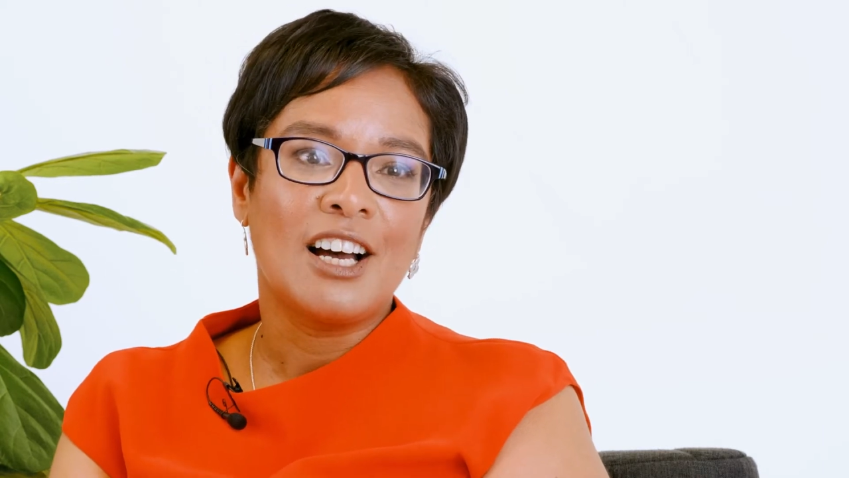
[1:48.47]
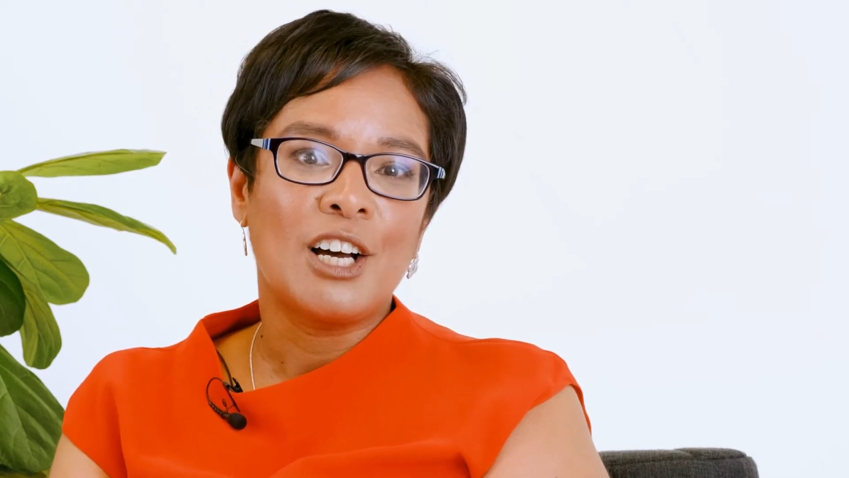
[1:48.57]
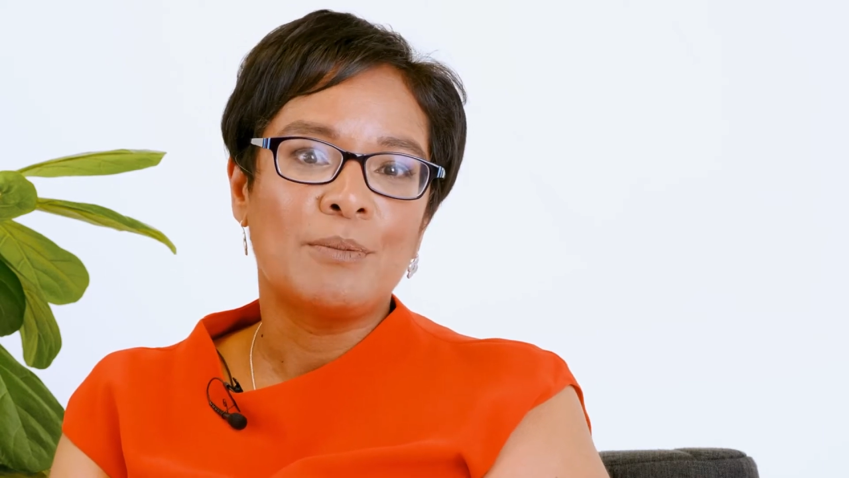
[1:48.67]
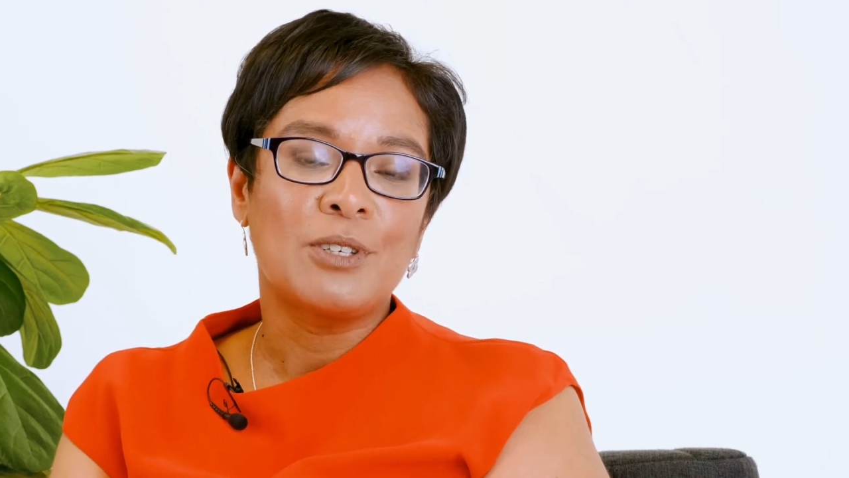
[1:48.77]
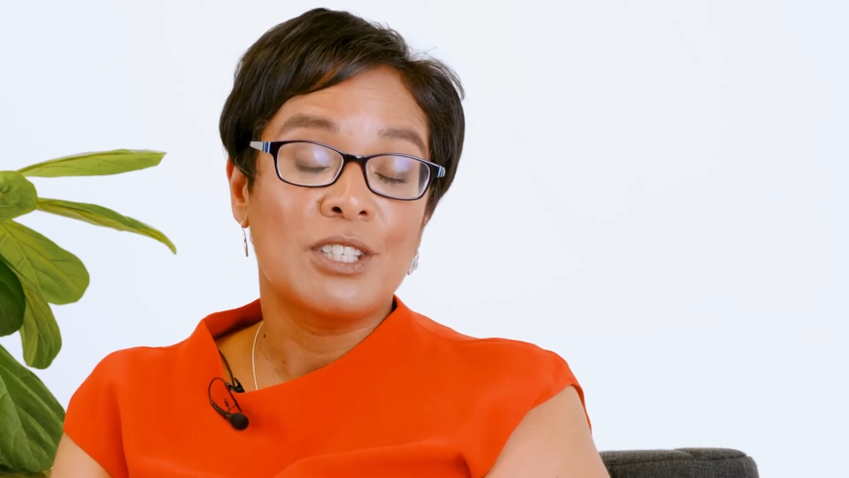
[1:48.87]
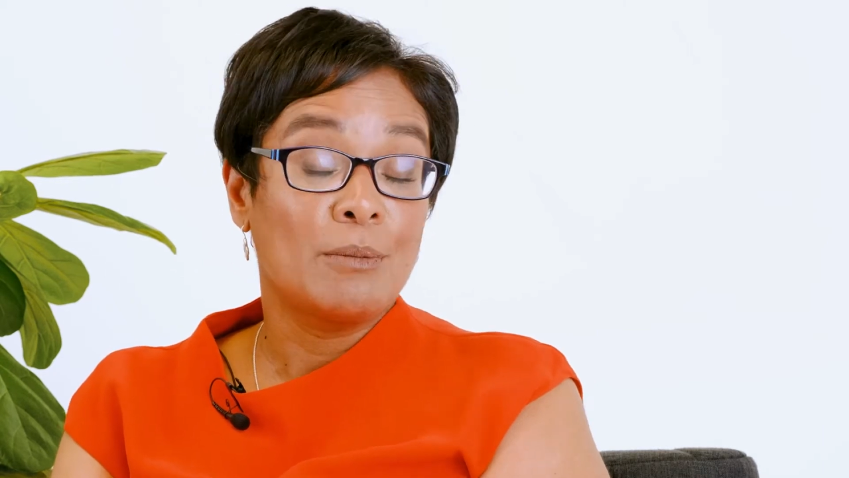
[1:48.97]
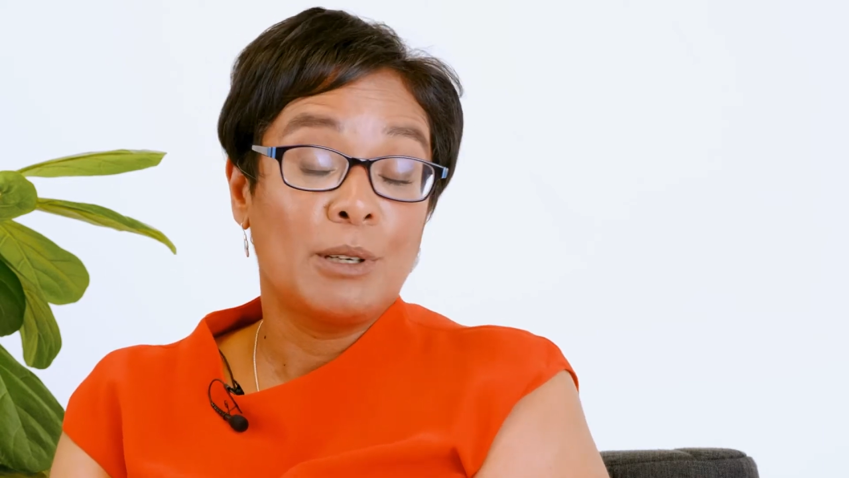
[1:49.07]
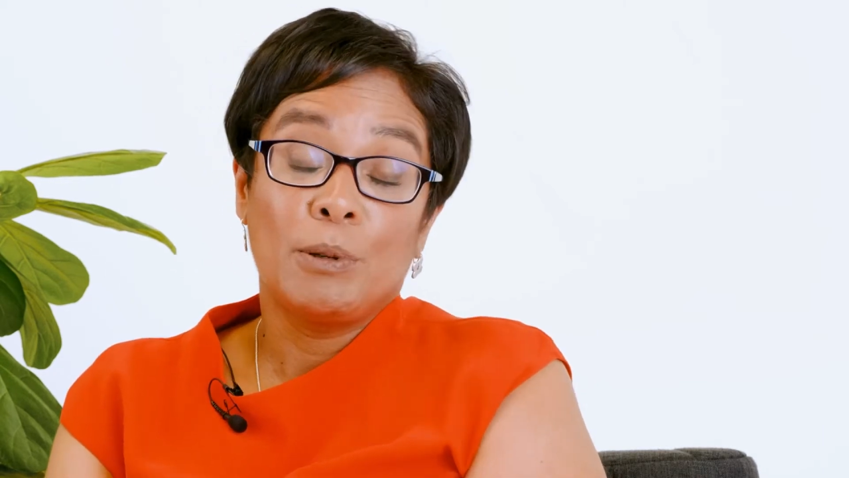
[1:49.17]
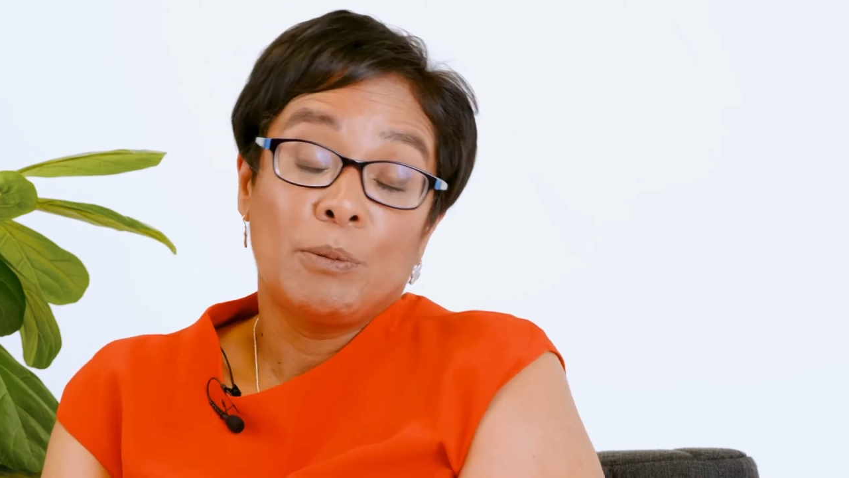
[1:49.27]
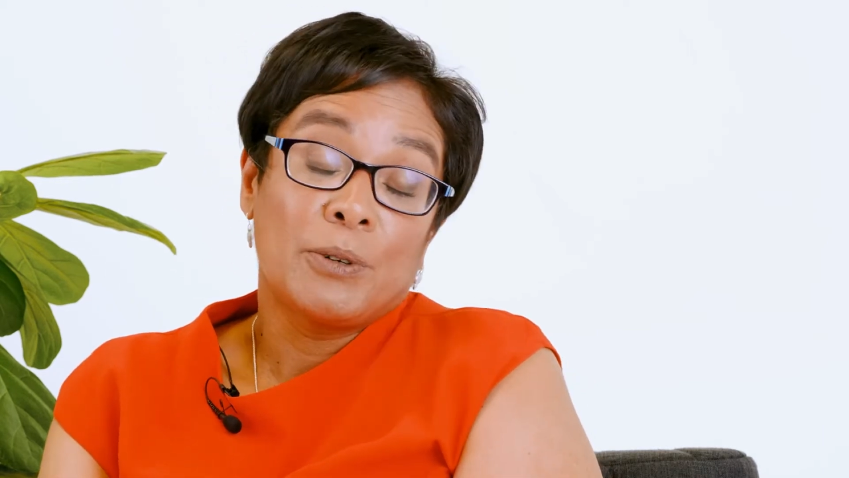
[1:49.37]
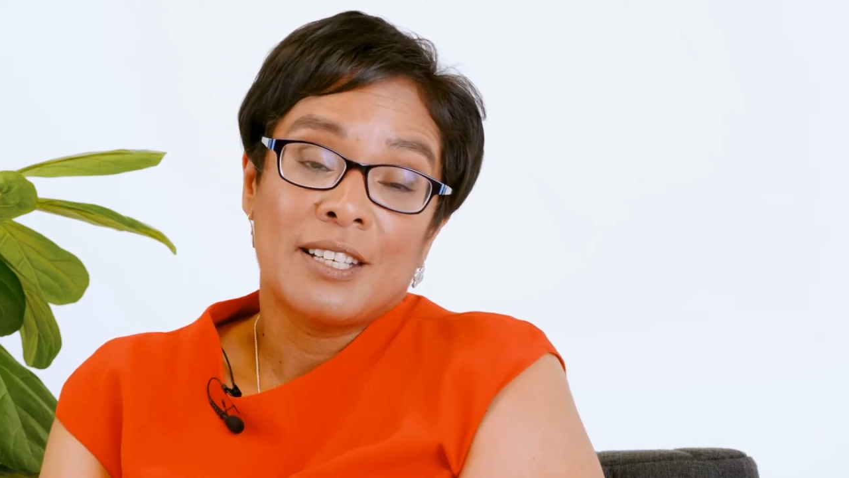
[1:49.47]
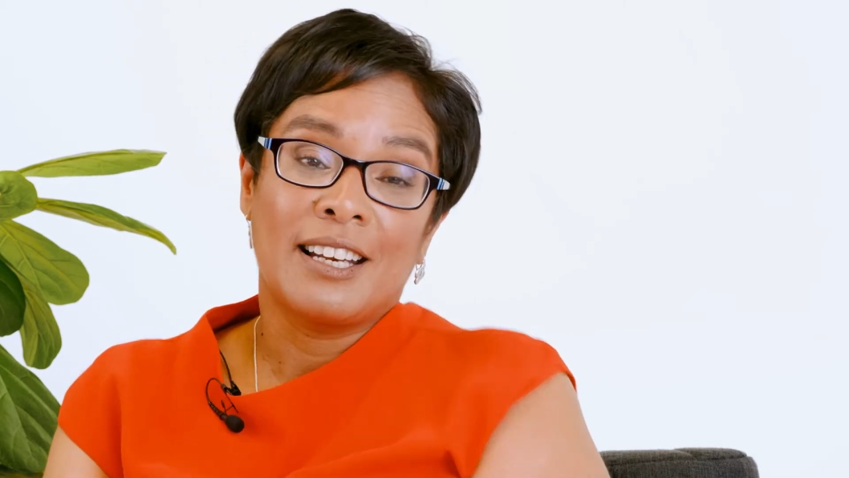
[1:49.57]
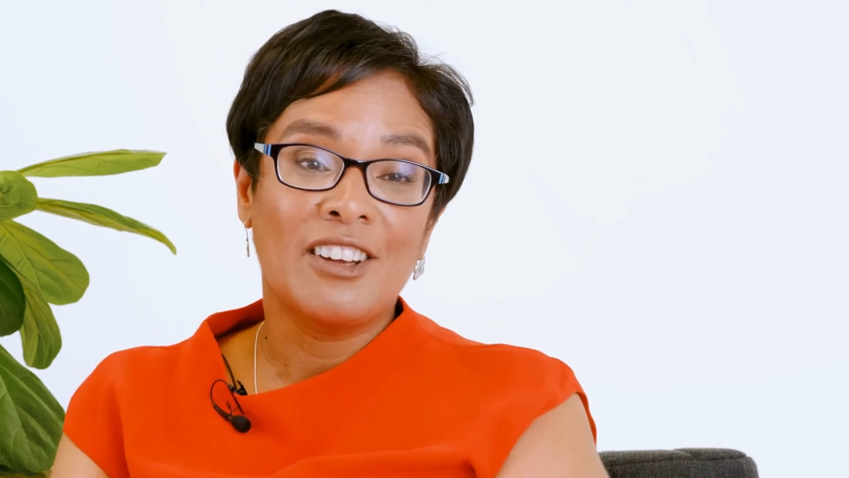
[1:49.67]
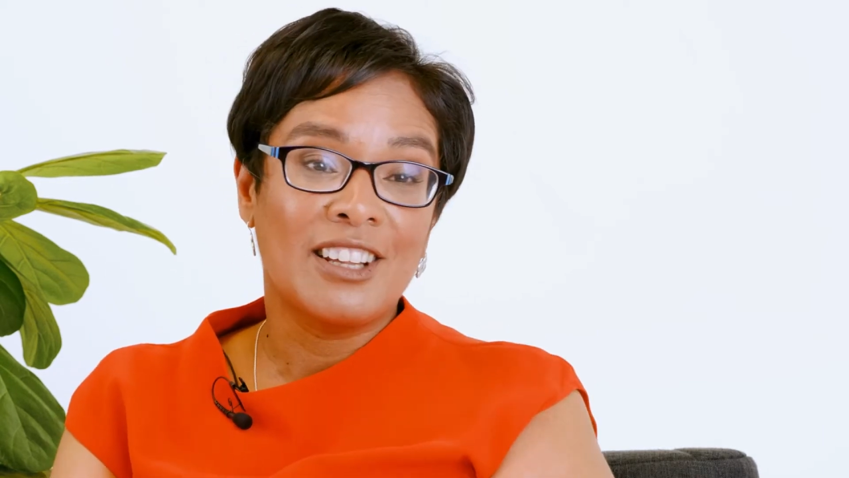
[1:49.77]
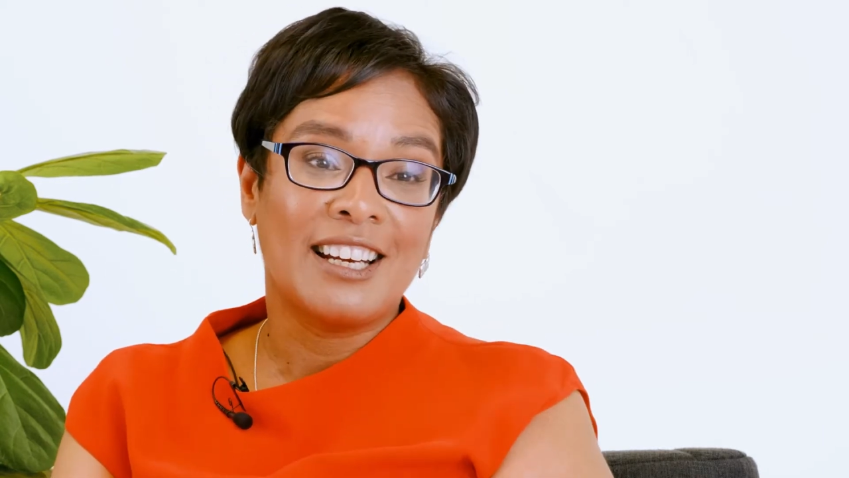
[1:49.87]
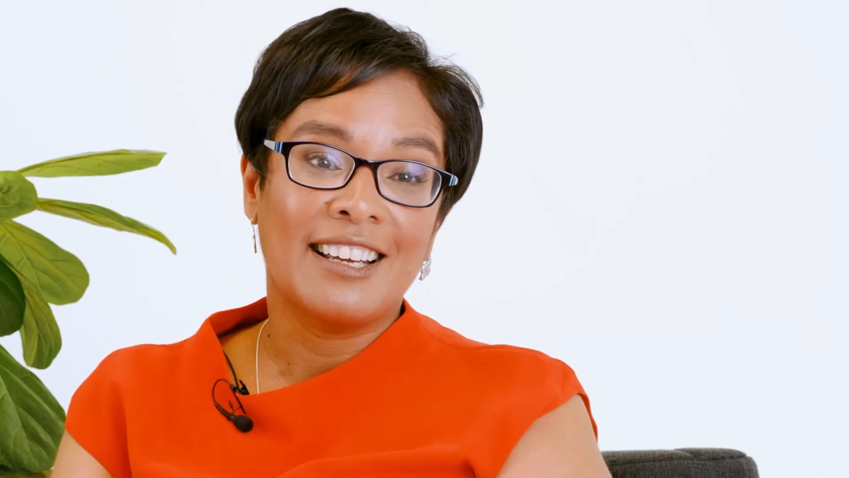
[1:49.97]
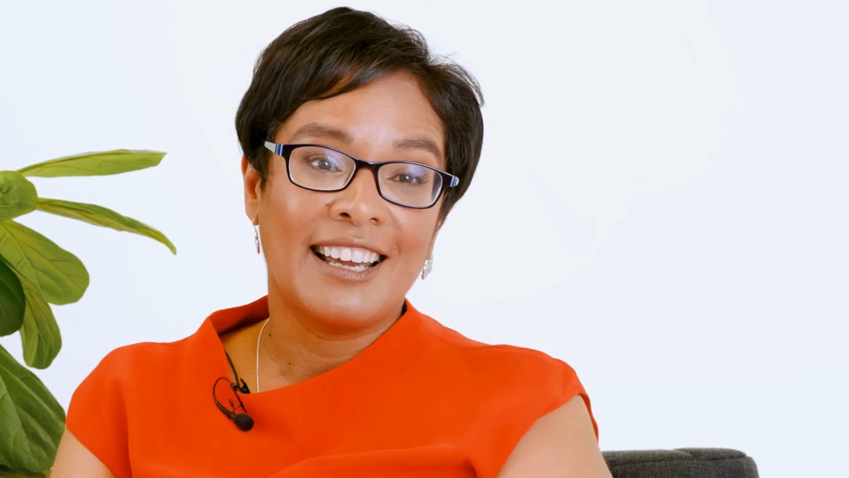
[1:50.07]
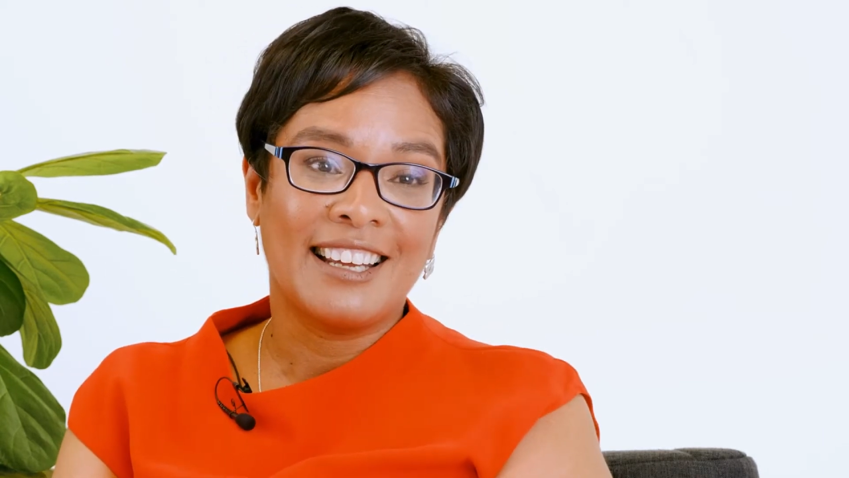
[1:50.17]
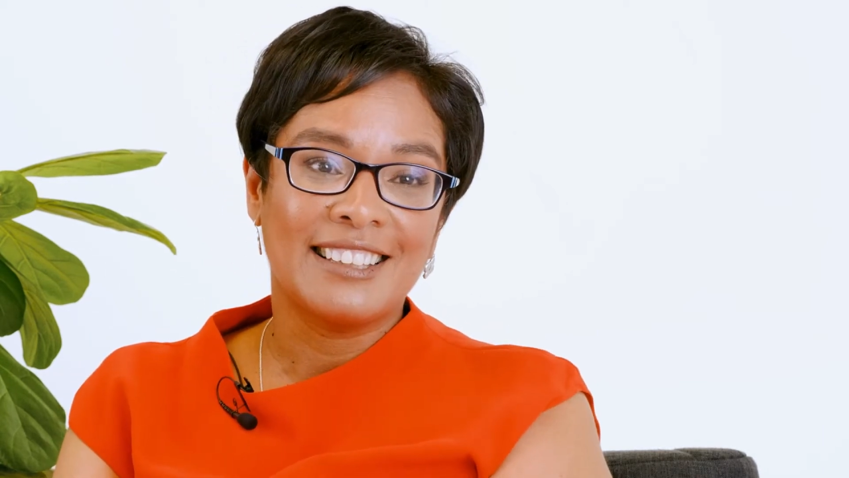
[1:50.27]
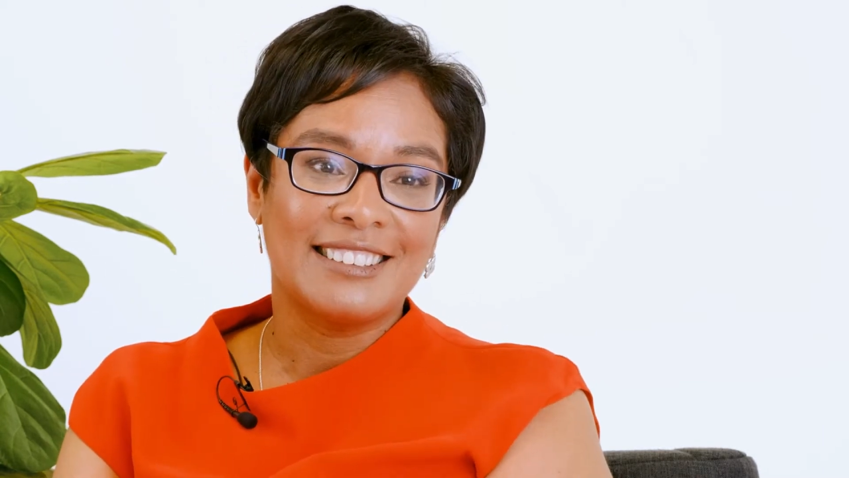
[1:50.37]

to so many people because I know that I can.